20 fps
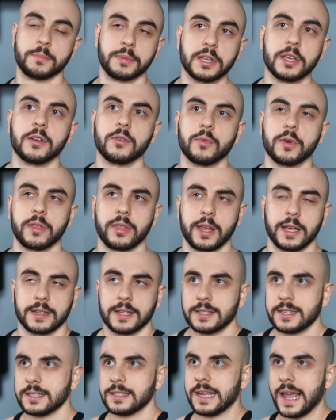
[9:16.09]
to begin with. Like,
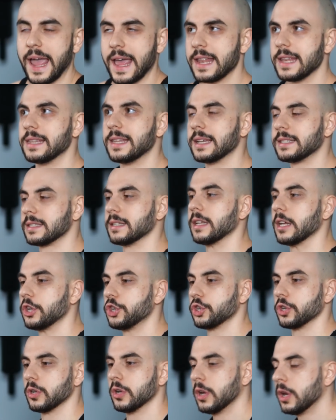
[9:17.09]
this is the end
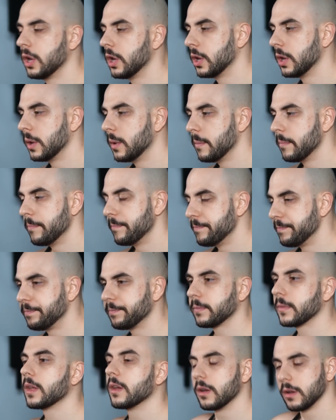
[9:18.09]
destination
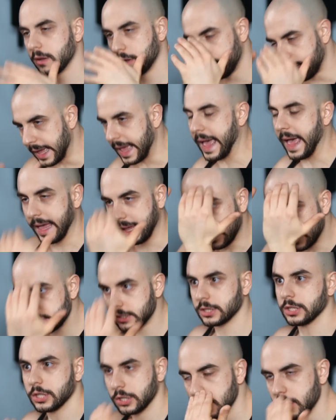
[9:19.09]

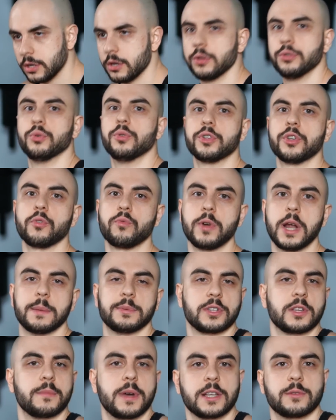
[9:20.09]
as you're doing your
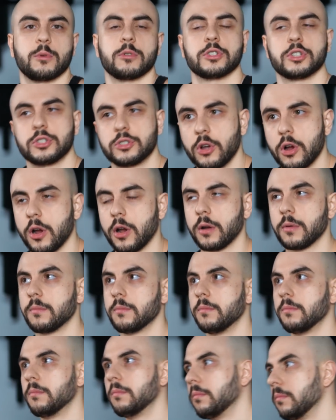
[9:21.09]
reps. You might as well
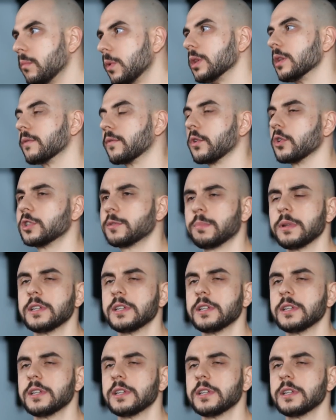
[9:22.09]
start in the first